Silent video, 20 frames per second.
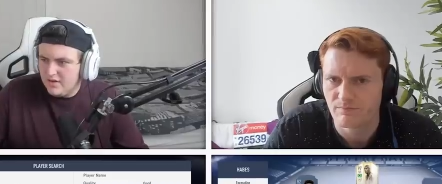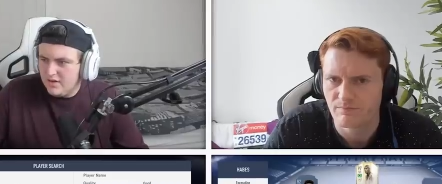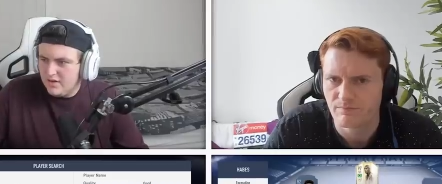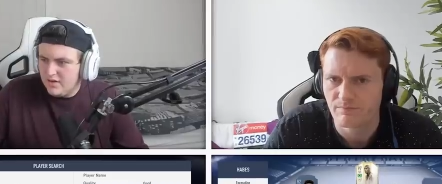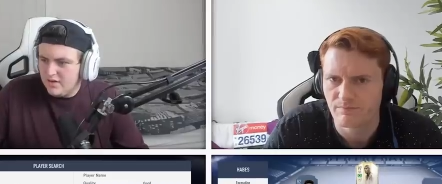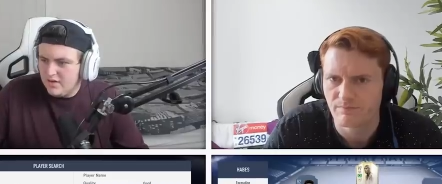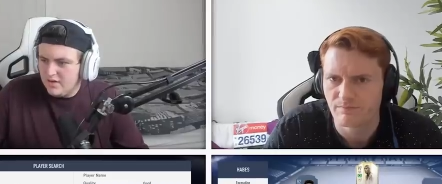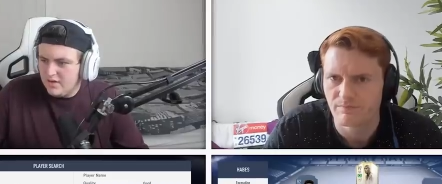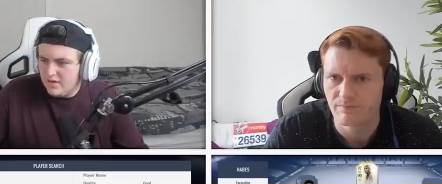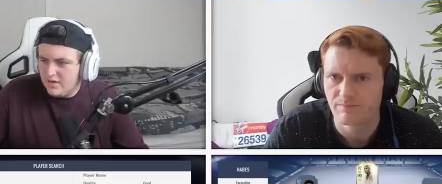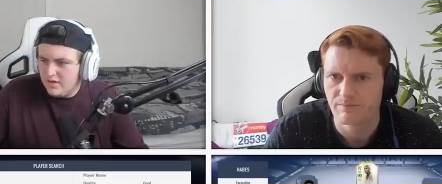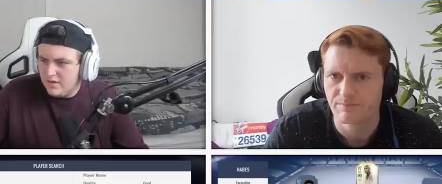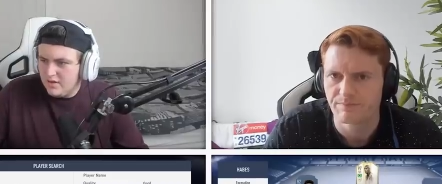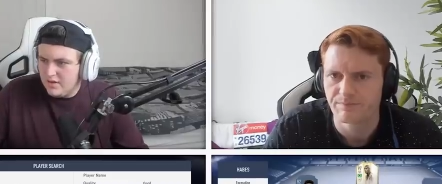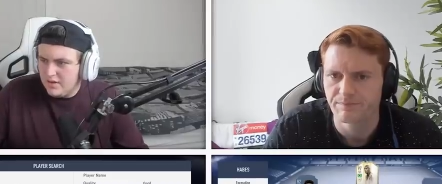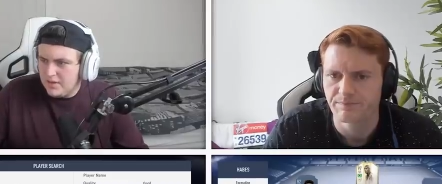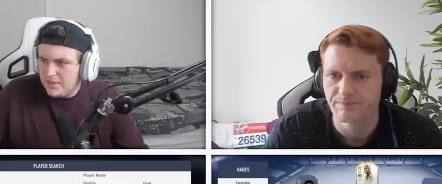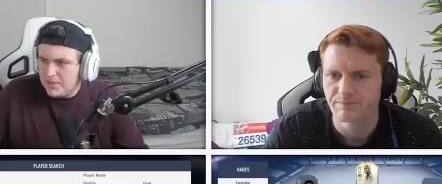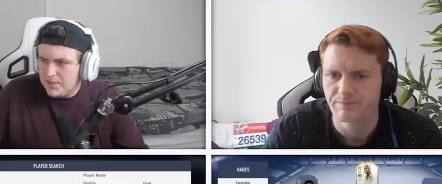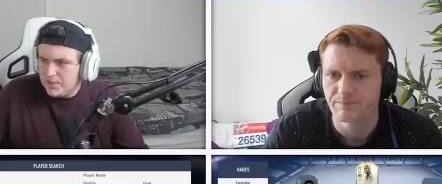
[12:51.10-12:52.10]

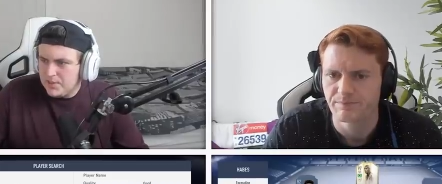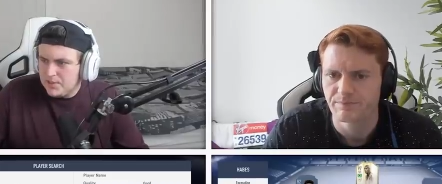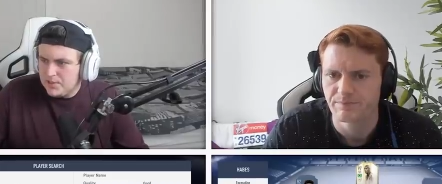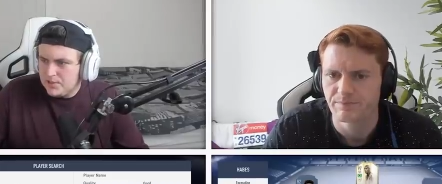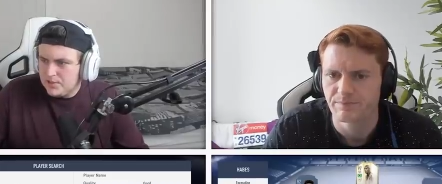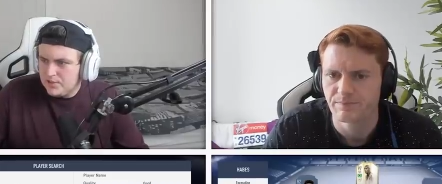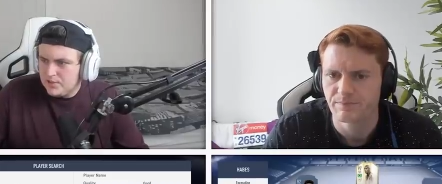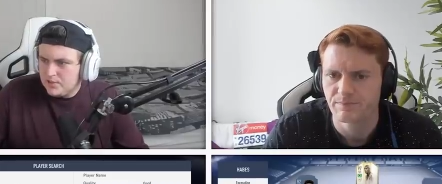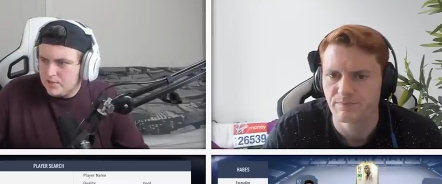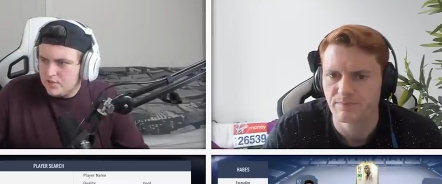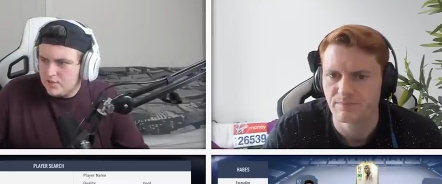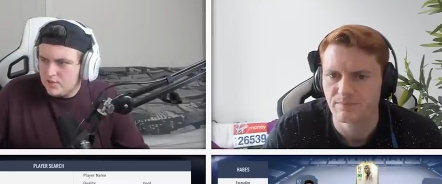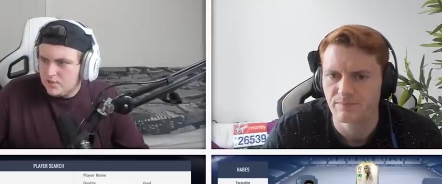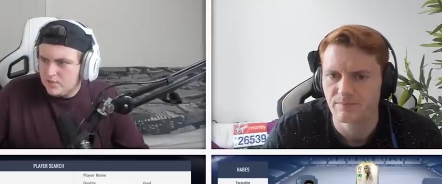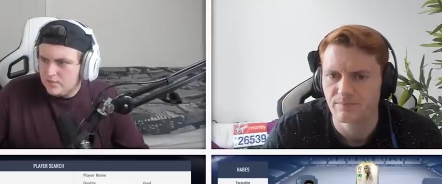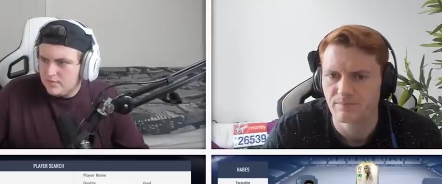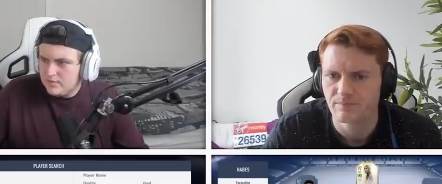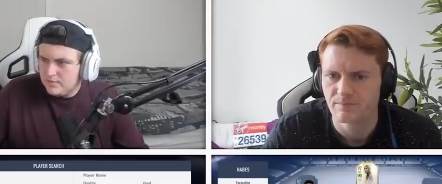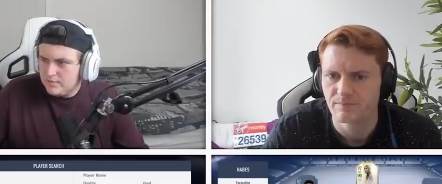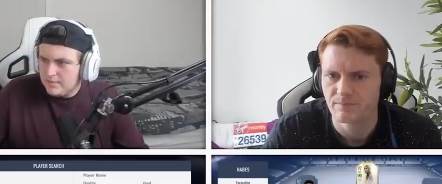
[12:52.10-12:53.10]

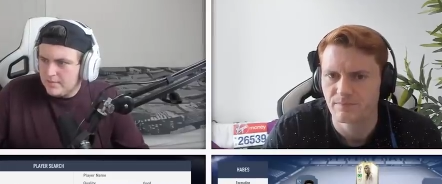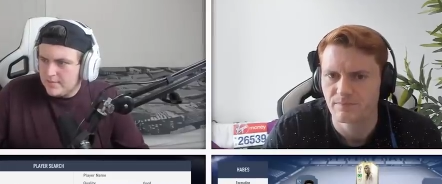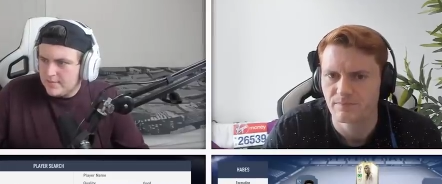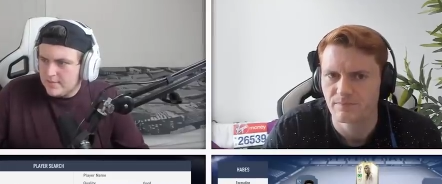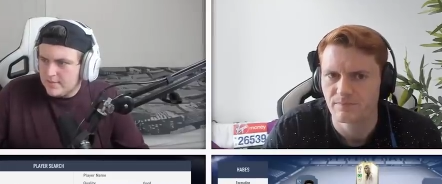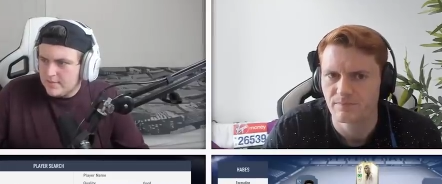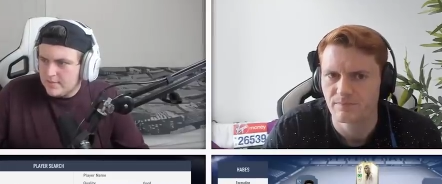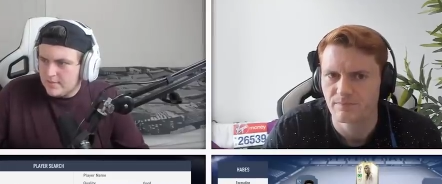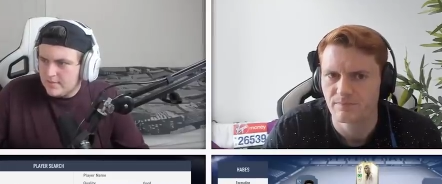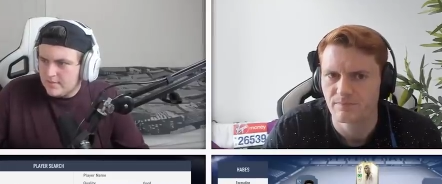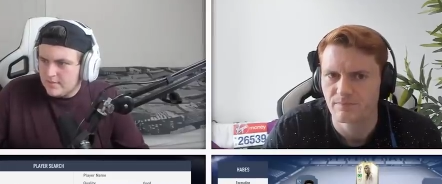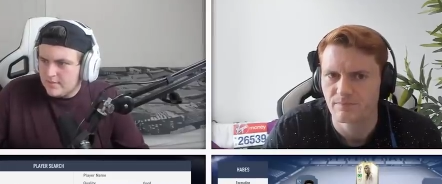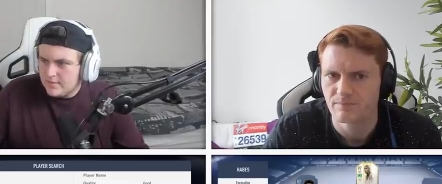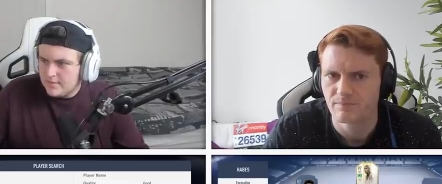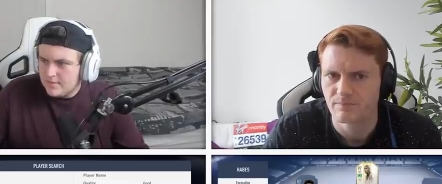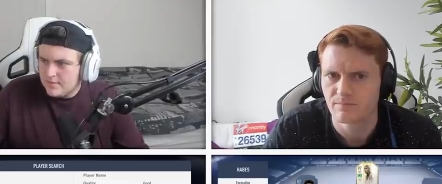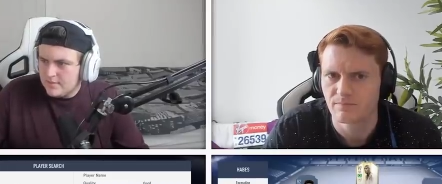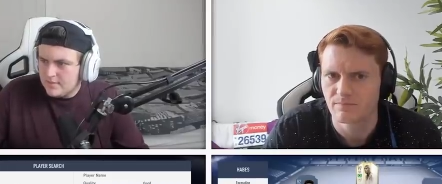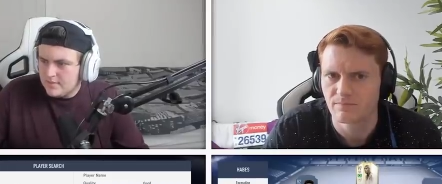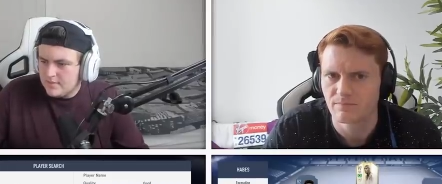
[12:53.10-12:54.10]

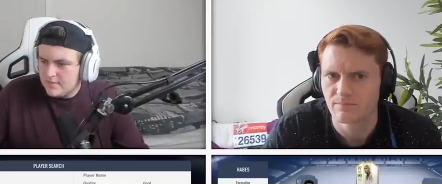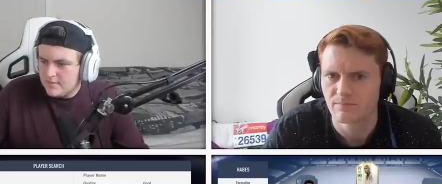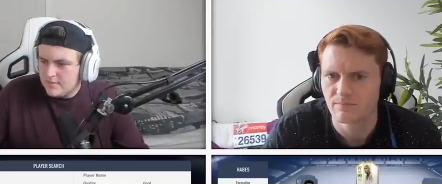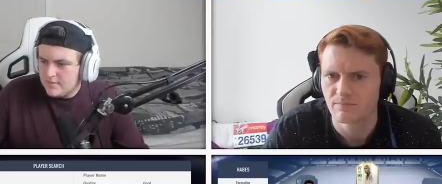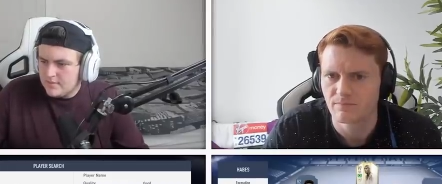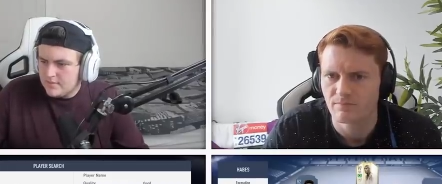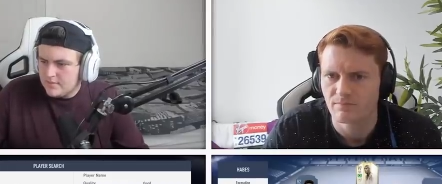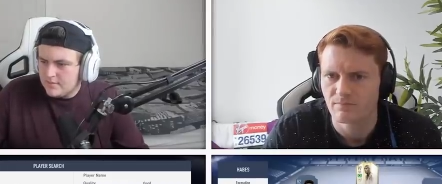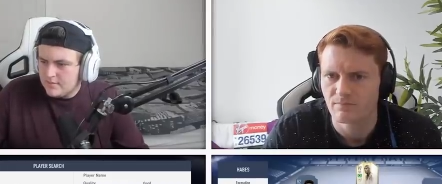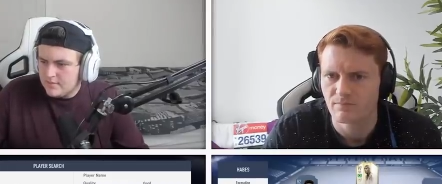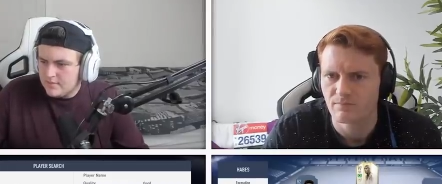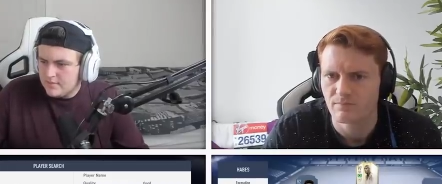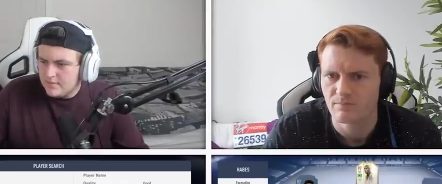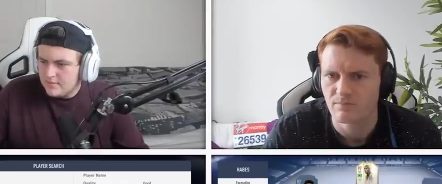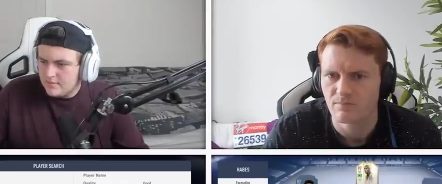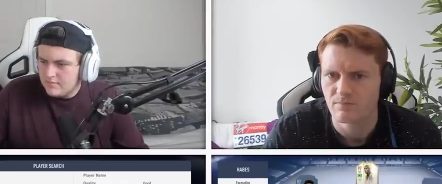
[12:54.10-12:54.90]
Nobody speaks.